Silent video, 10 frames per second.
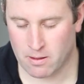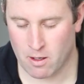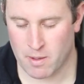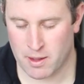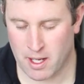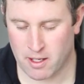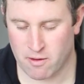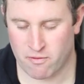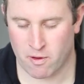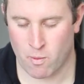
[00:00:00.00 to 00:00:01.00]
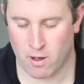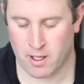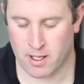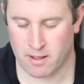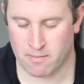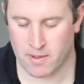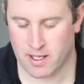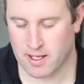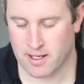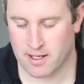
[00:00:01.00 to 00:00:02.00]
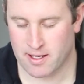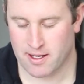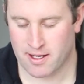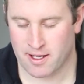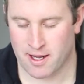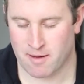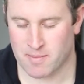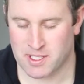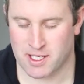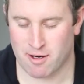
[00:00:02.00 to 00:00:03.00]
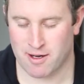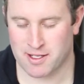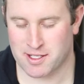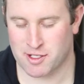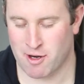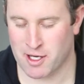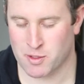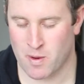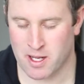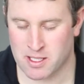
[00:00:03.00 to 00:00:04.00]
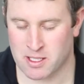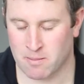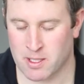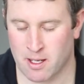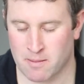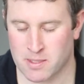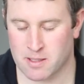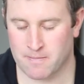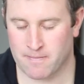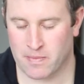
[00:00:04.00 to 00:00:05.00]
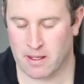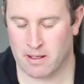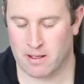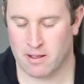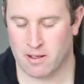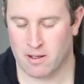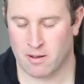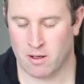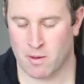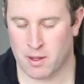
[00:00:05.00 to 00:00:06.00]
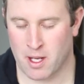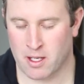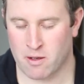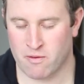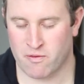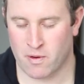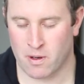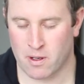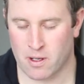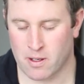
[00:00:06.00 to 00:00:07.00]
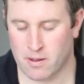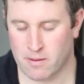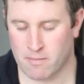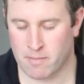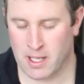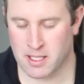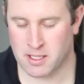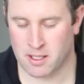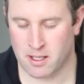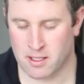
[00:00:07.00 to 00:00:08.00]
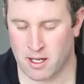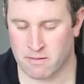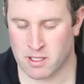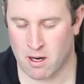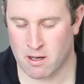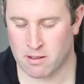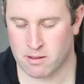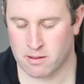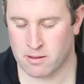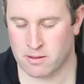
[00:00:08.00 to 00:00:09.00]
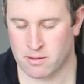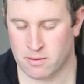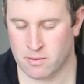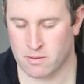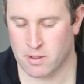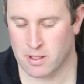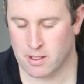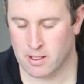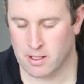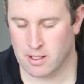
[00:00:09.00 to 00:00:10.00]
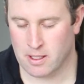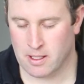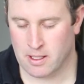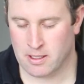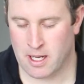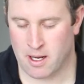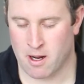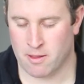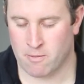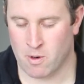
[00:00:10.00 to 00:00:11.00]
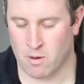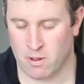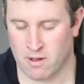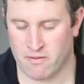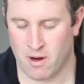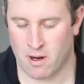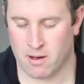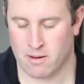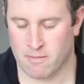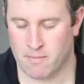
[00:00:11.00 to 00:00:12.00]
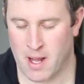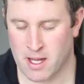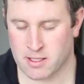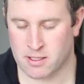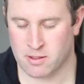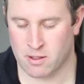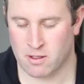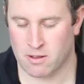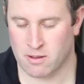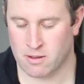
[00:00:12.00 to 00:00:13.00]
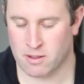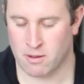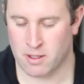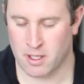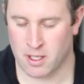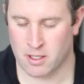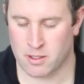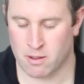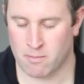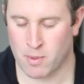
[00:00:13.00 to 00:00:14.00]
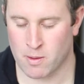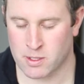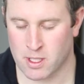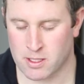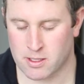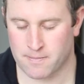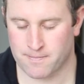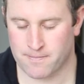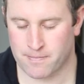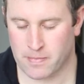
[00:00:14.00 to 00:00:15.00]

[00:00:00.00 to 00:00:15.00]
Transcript: Lord, we thank you for working in kind of mysterious, strange ways sometimes. Lord, we thank you for placing it on Dave's heart to take on the role of our pastor during the interim process.